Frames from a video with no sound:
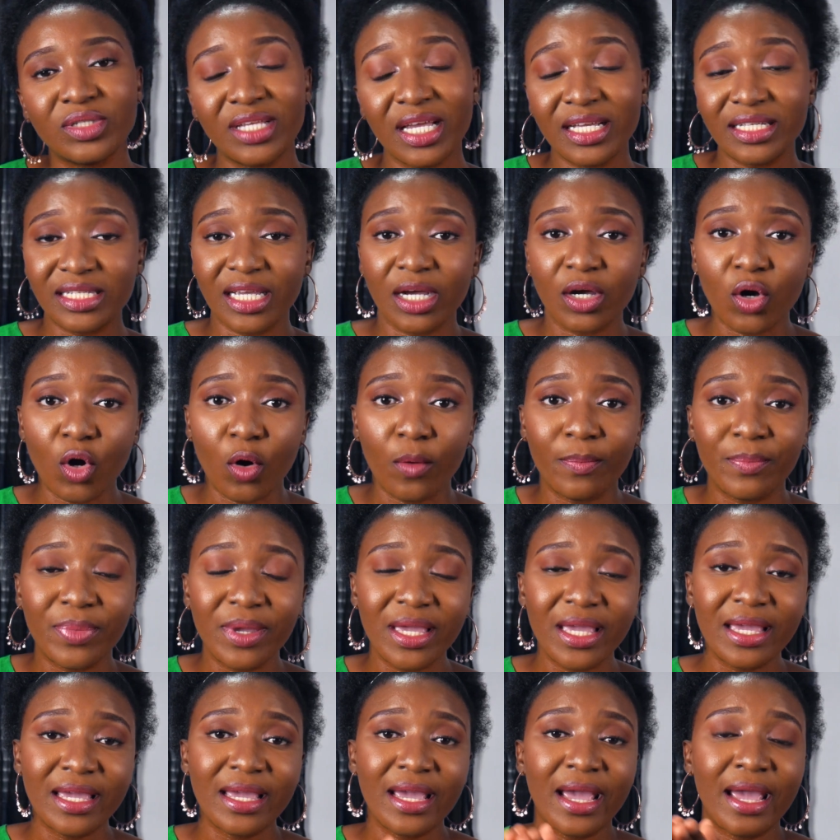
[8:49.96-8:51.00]
take their
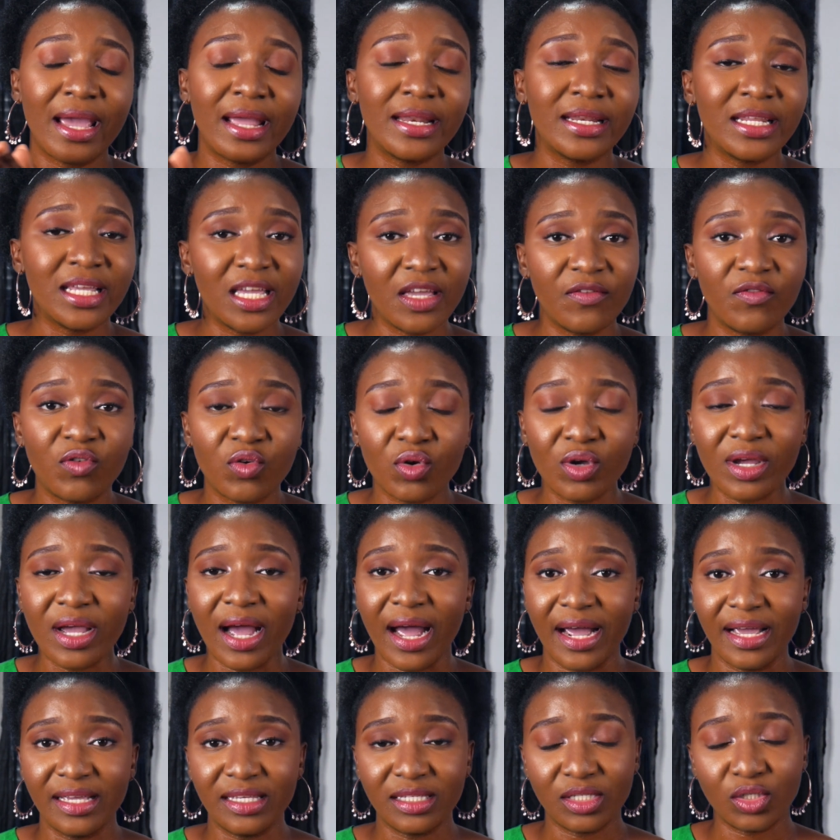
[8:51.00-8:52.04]
copy and give you
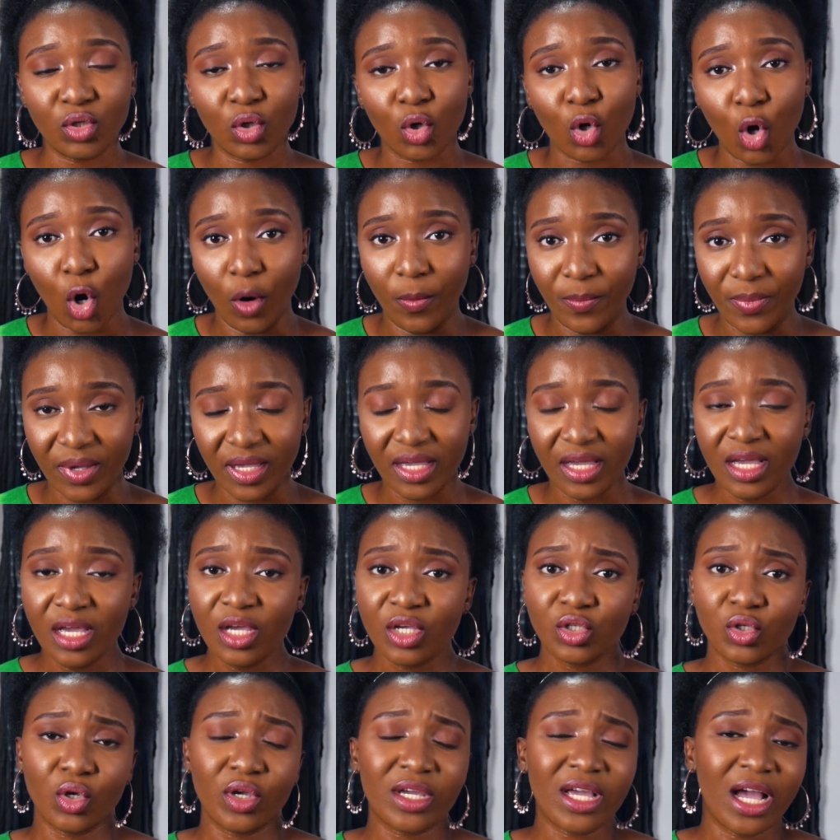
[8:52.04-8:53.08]
guys your copy.
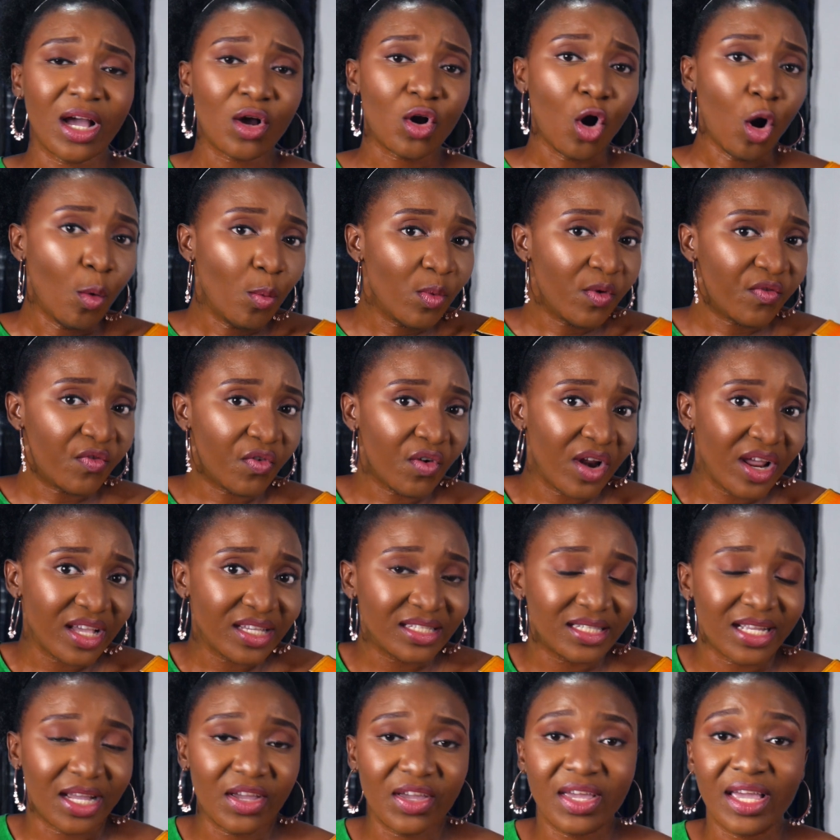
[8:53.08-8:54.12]
So you can come with
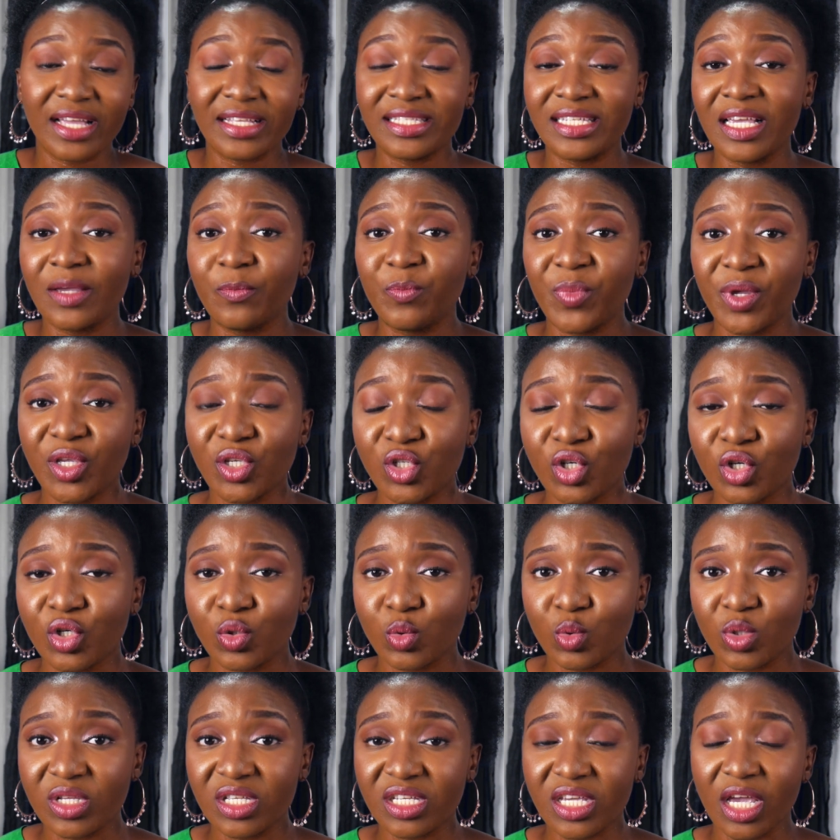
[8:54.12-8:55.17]
friends that you can take
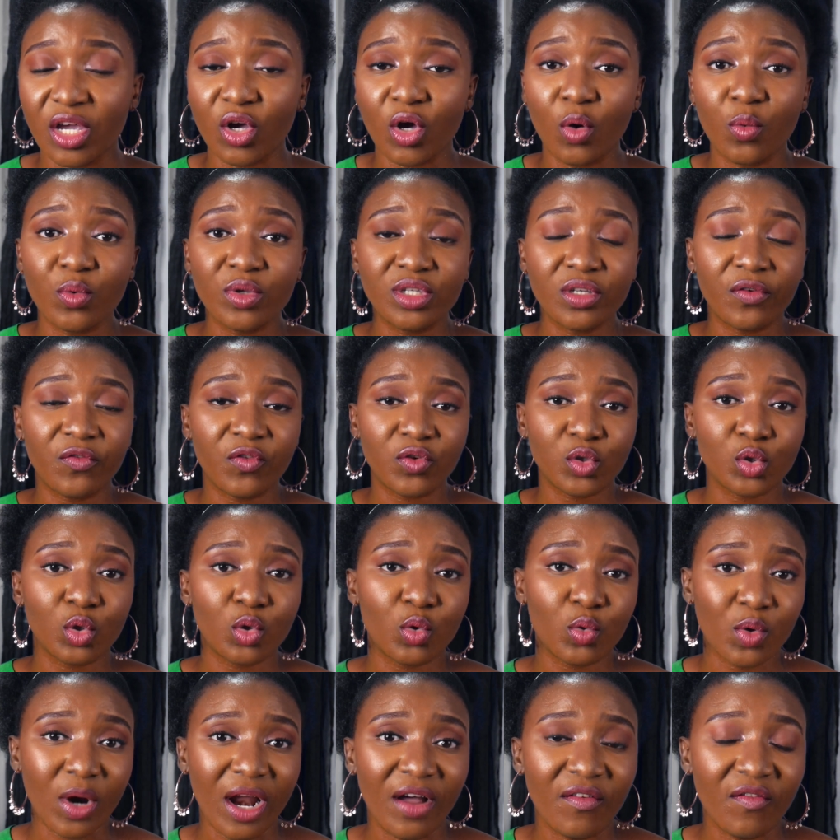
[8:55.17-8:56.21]
pictures with. You can come with your
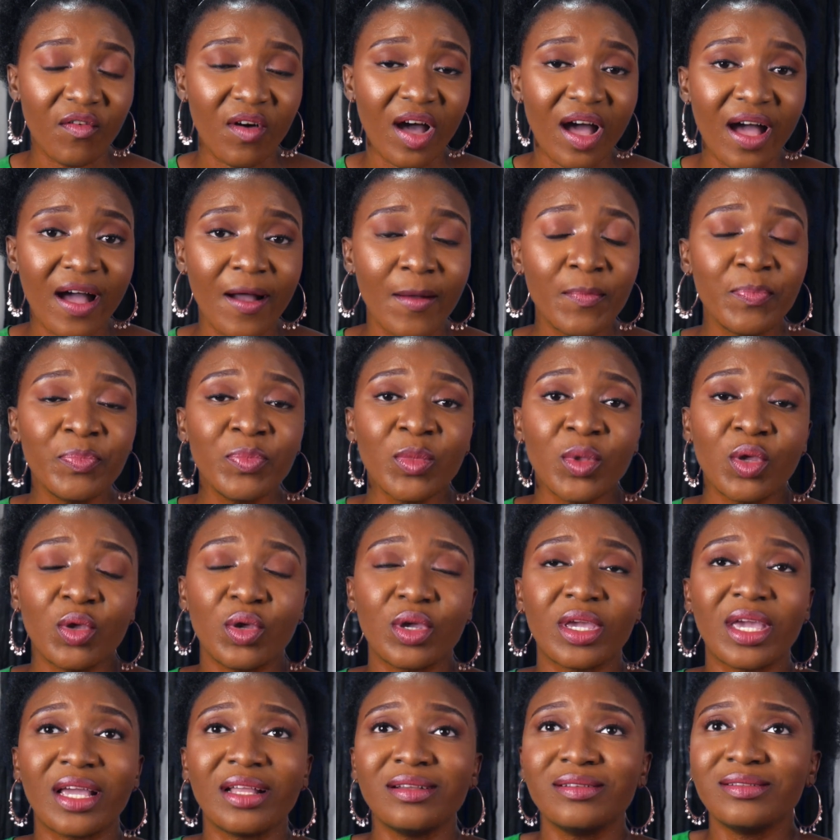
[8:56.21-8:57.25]
photographer.
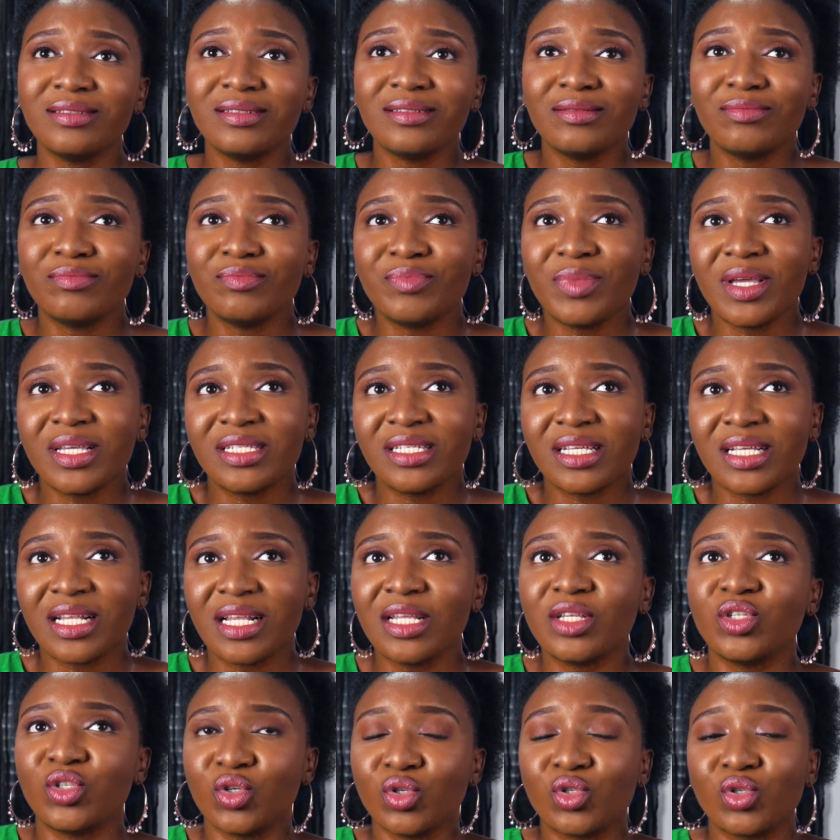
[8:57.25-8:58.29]
You can
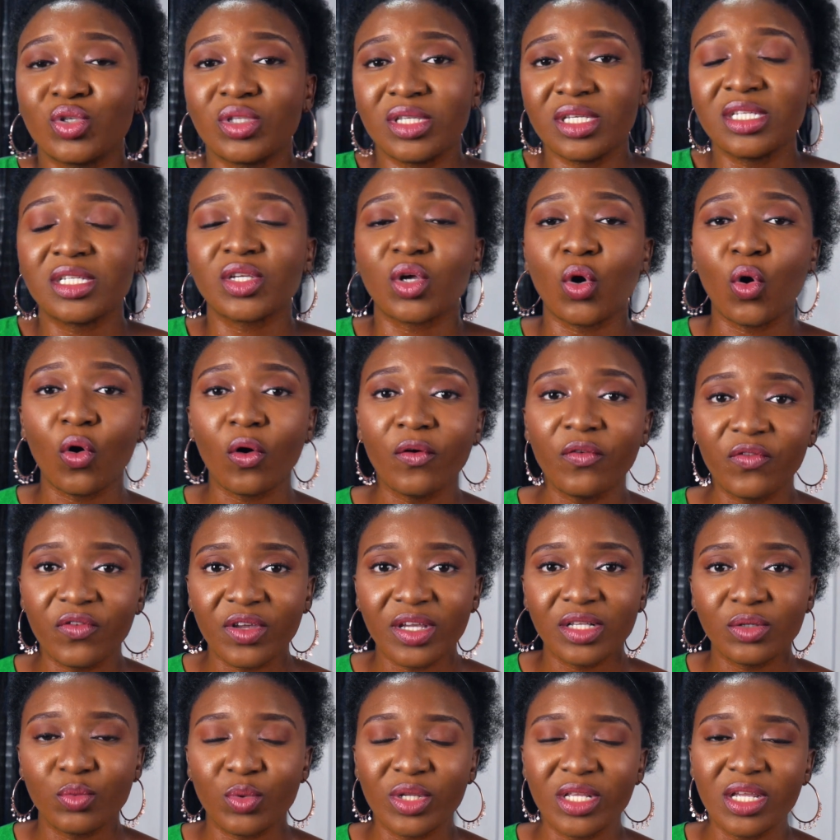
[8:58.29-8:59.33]
basically, due to this
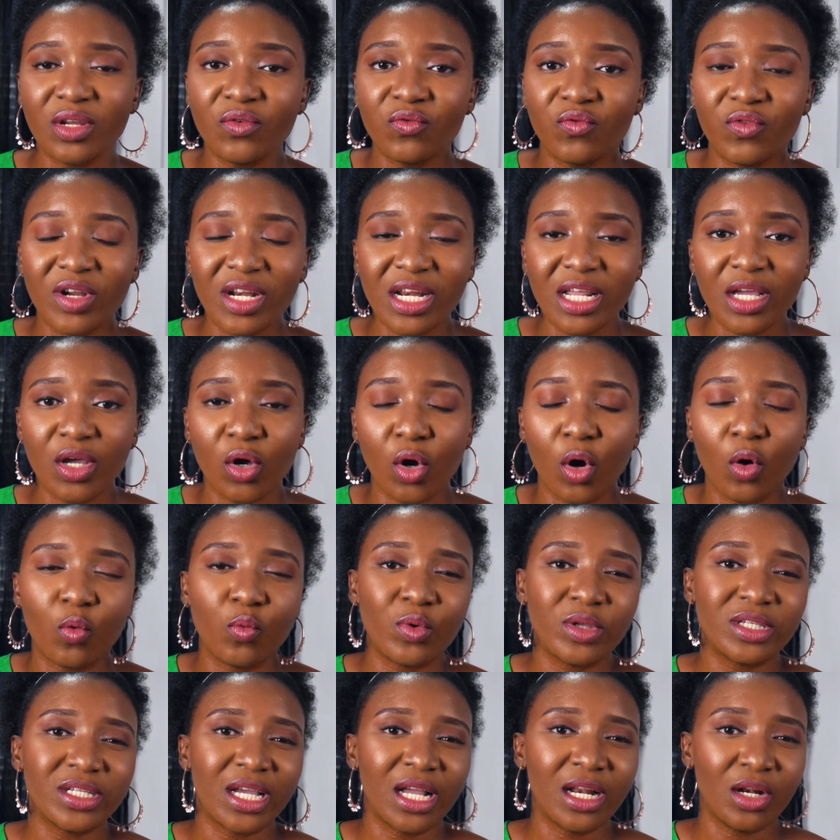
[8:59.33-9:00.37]
COVID, we didn't really come
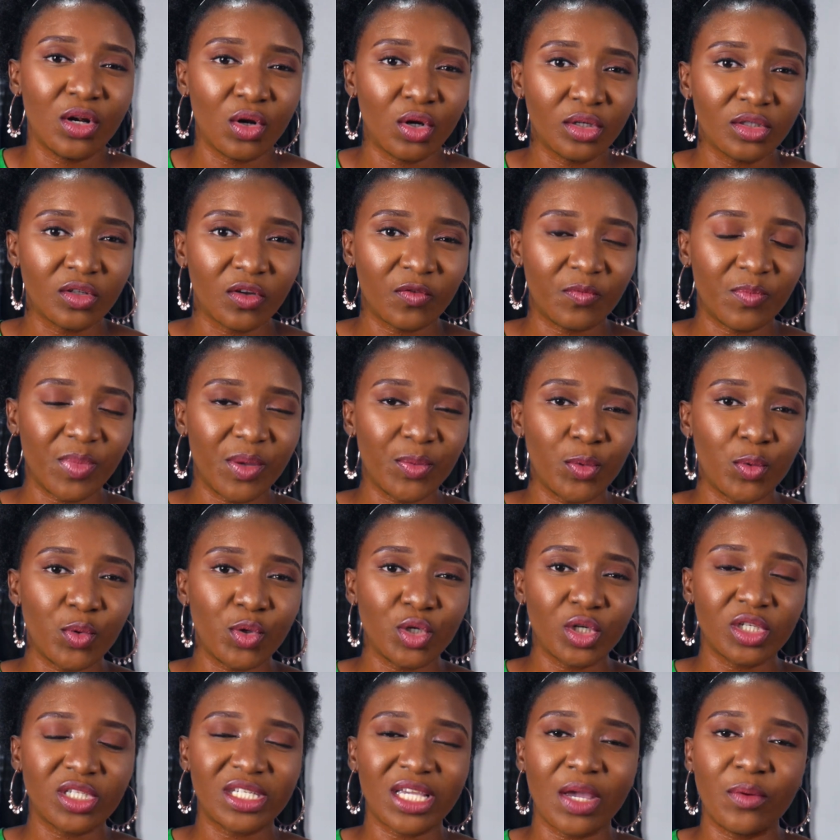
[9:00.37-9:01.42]
with a lot of people. We
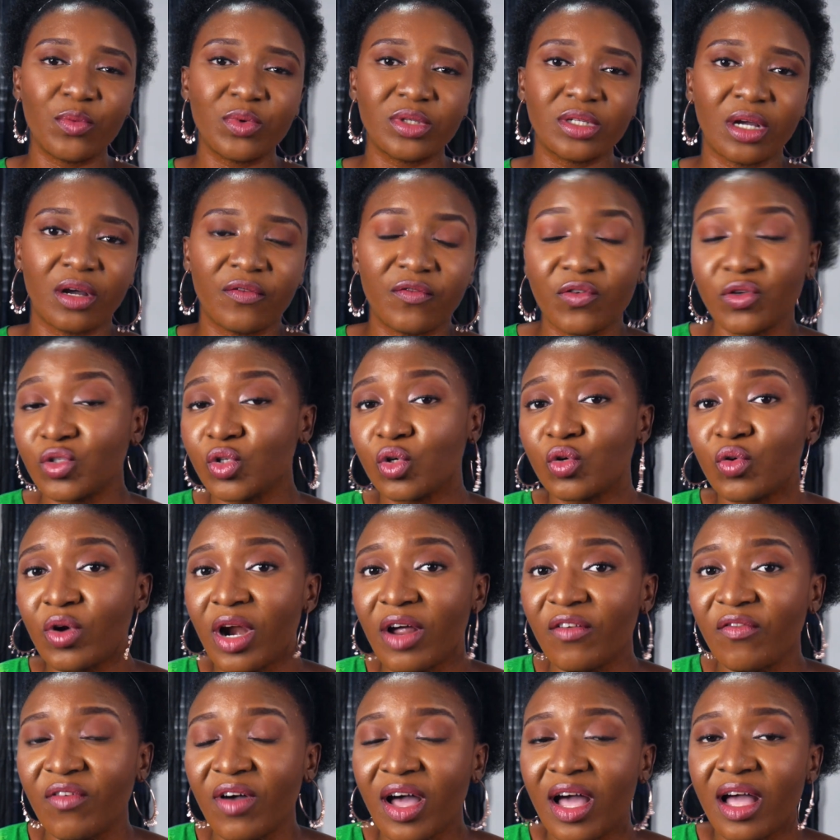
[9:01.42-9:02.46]
just came with our
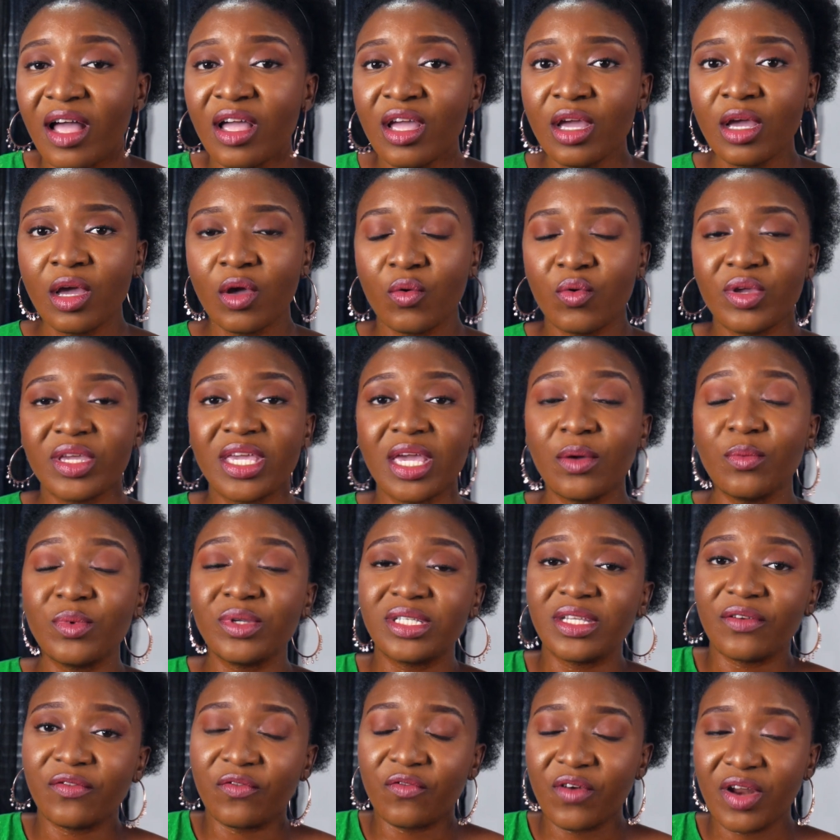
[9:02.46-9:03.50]
photographer, we came
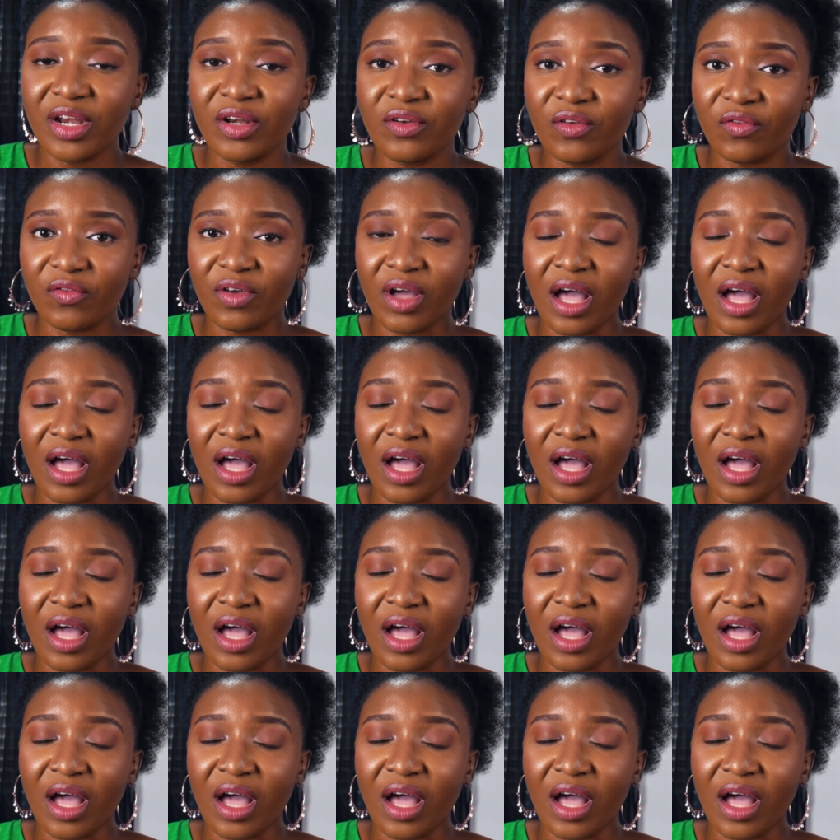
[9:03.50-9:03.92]
with a friend of